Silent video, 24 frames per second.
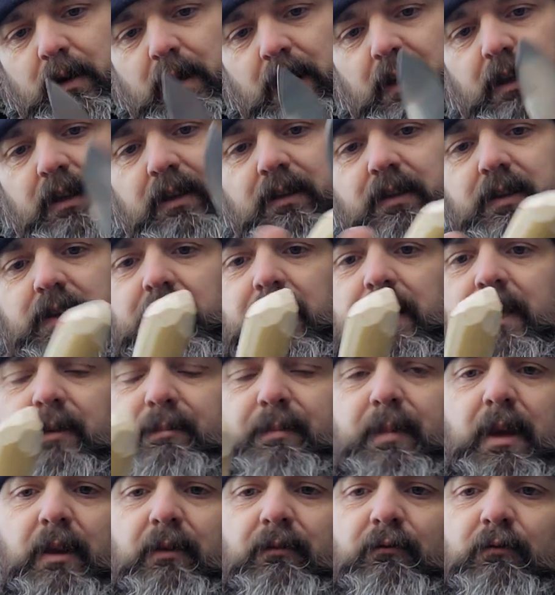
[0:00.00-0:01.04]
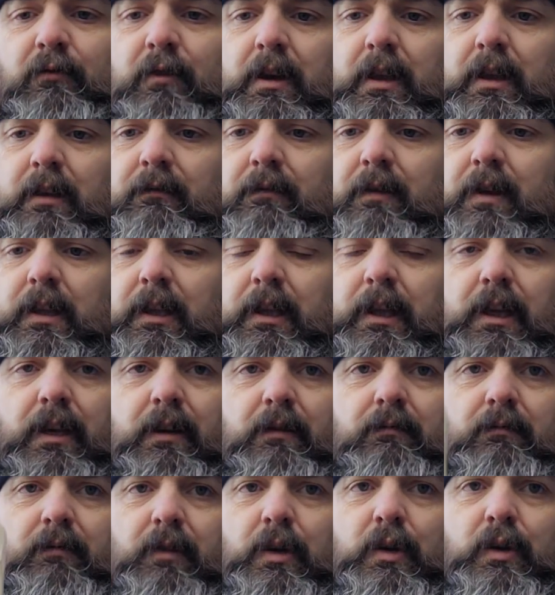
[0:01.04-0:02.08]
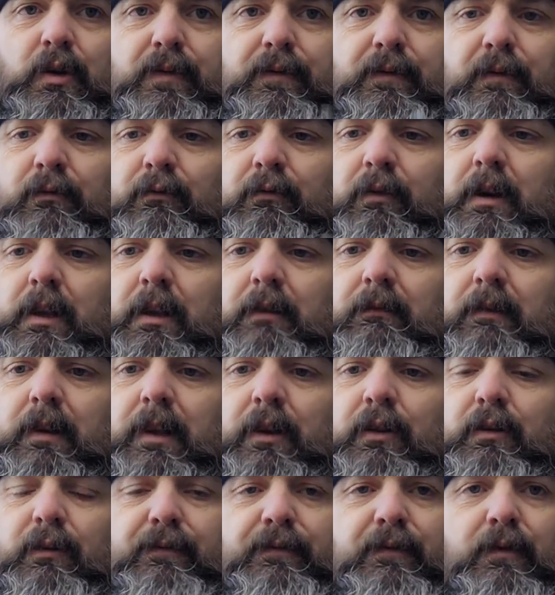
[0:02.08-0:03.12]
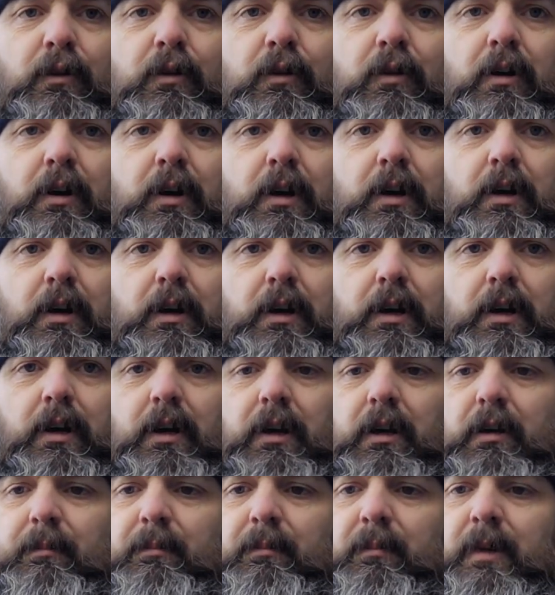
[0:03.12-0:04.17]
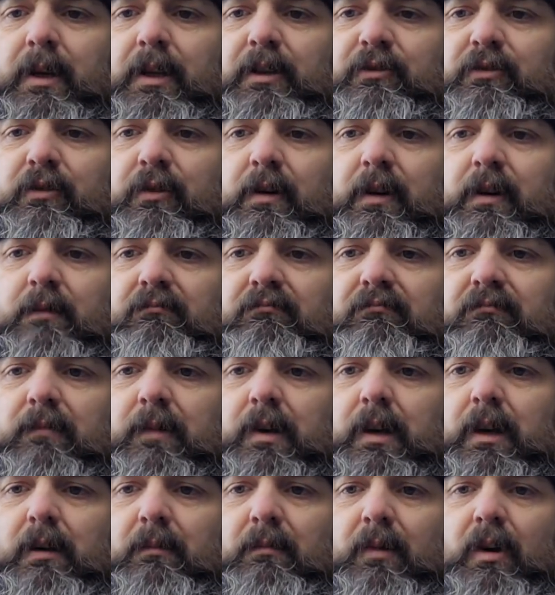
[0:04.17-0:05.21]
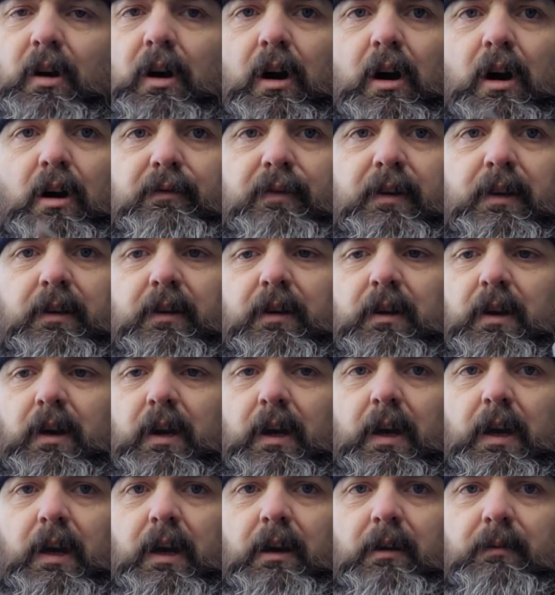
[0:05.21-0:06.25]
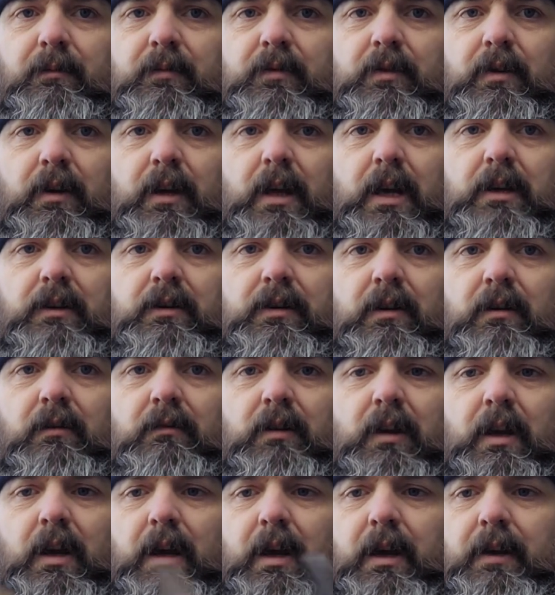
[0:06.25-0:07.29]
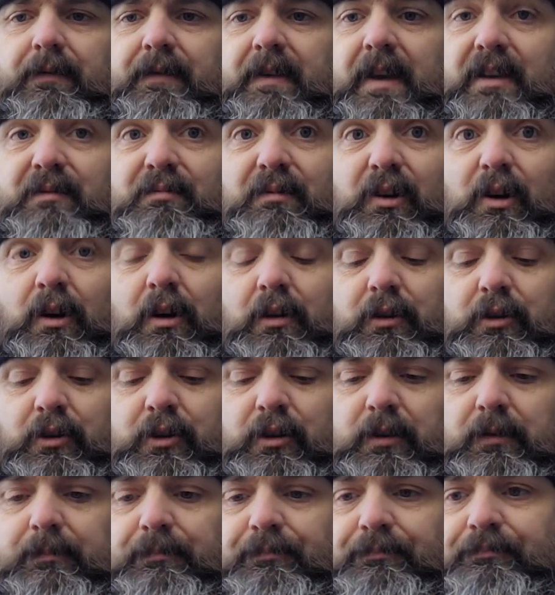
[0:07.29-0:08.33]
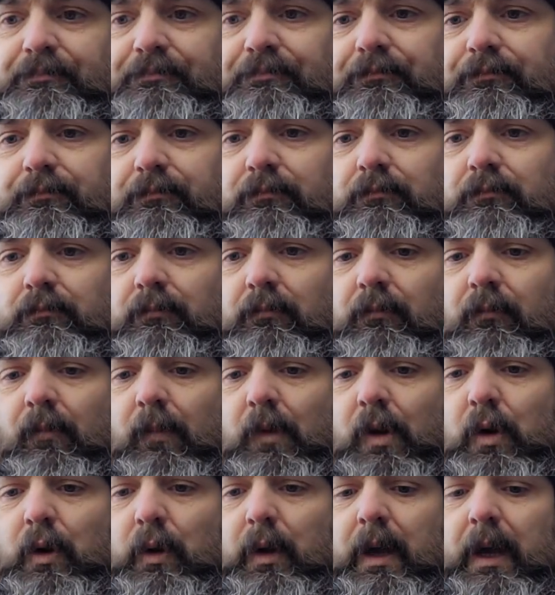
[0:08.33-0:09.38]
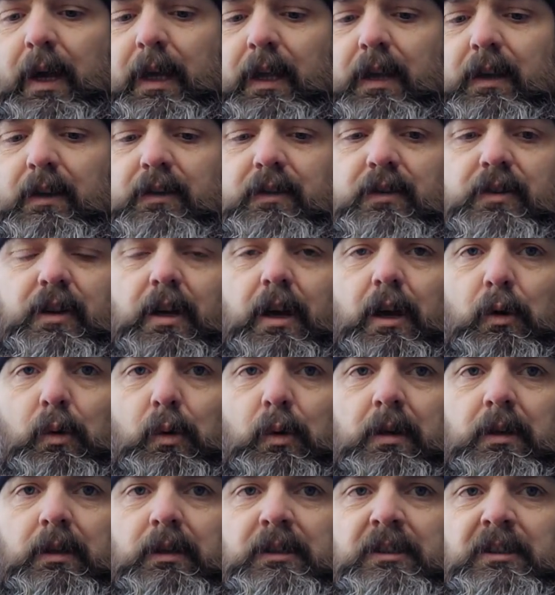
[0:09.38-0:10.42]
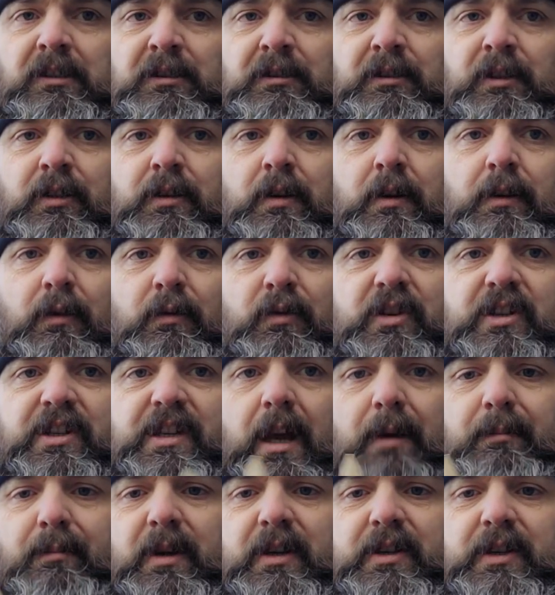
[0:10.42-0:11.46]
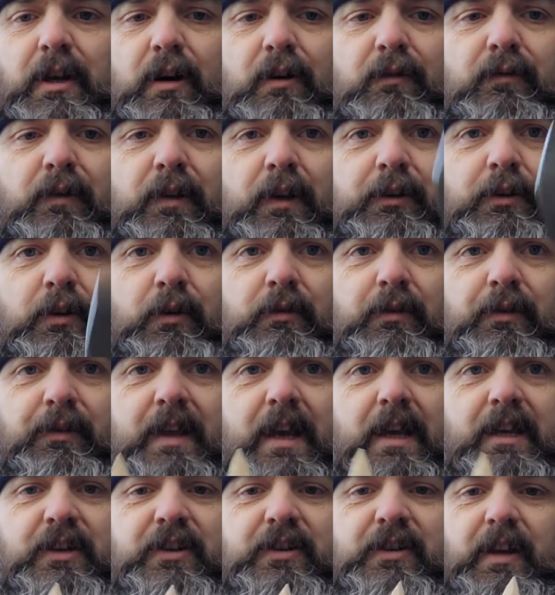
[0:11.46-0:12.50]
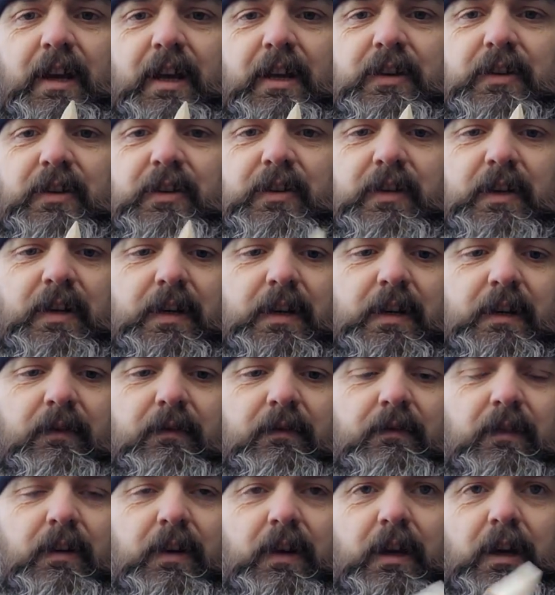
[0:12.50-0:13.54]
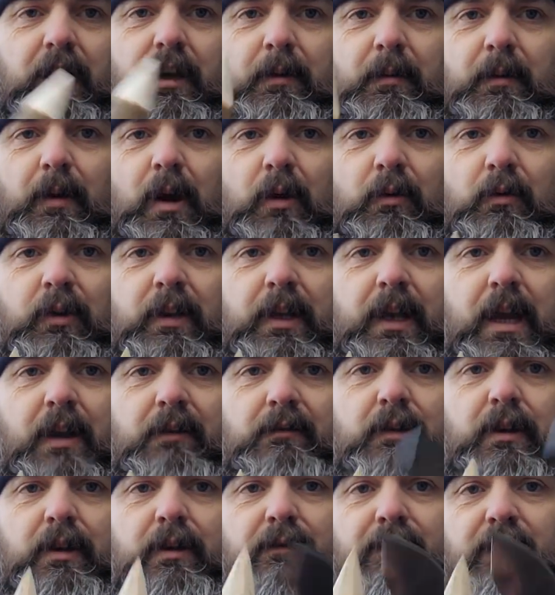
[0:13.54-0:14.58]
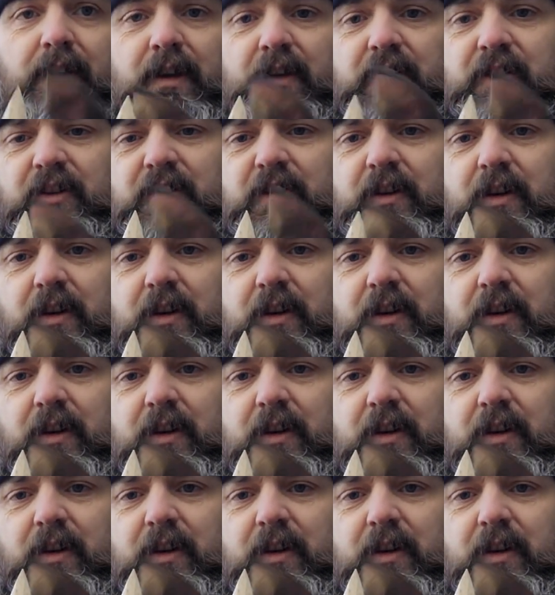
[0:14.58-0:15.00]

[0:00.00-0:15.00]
I can see this being really useful, really good for intricate carving. Okay, so there's my notch. Okay, so I don't stab myself when I do the next test, I'm going to get rid of this